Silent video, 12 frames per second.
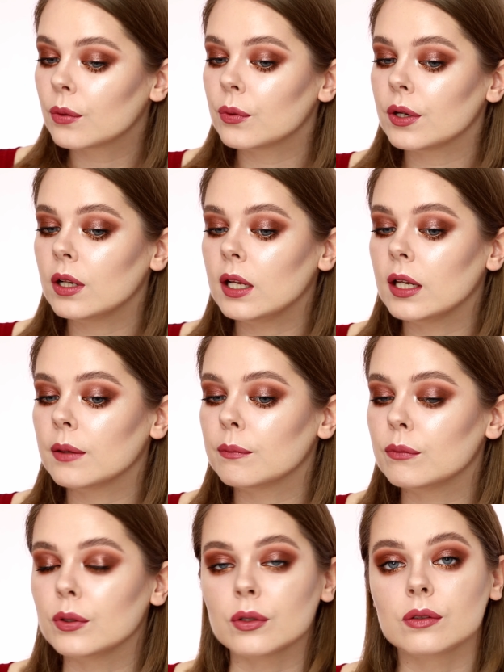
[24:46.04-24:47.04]
Really
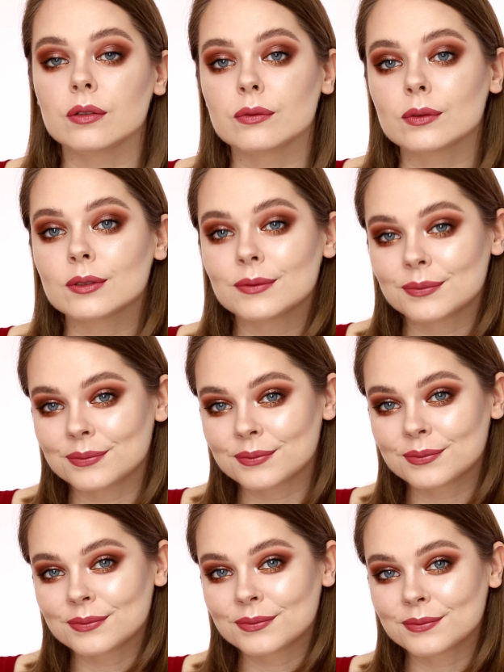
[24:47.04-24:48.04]
beautiful.
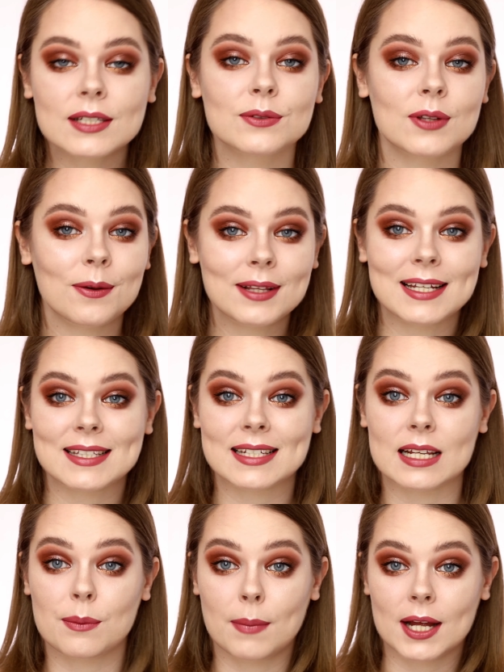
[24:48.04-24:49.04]
So now
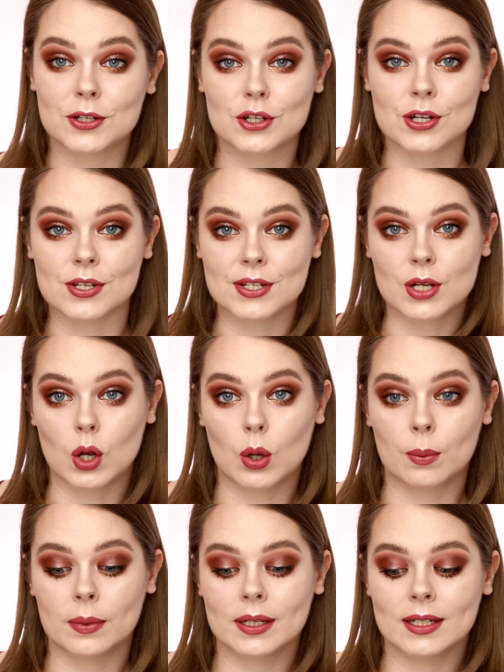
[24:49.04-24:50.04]
let's match
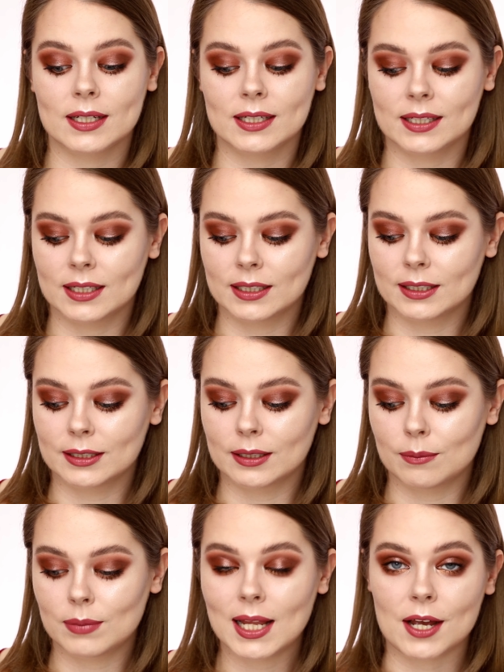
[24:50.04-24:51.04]
some
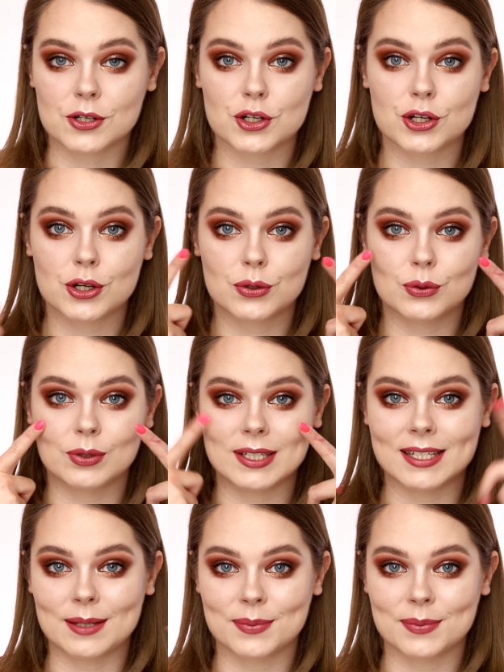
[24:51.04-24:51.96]
blush to this